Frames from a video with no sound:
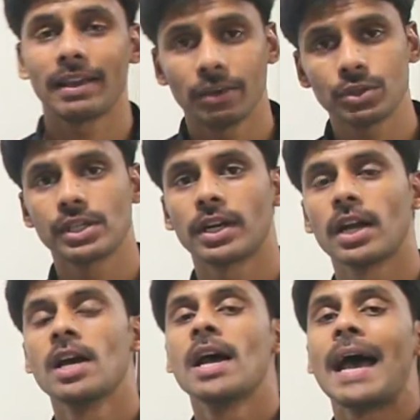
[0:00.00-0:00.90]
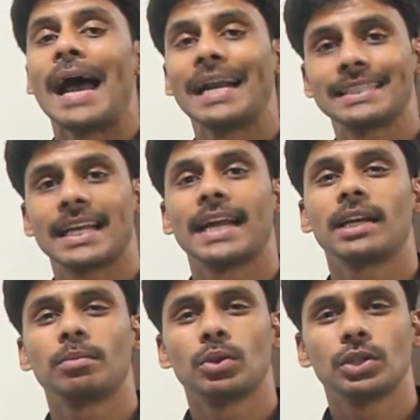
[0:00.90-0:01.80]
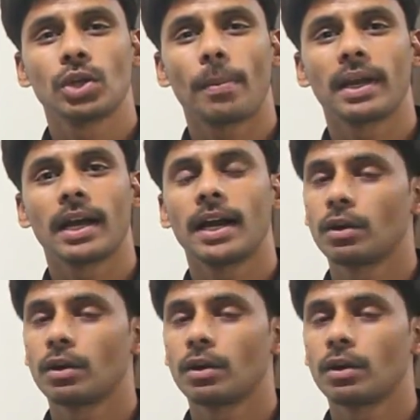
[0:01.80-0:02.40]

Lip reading: user adds an item to the shopping cart,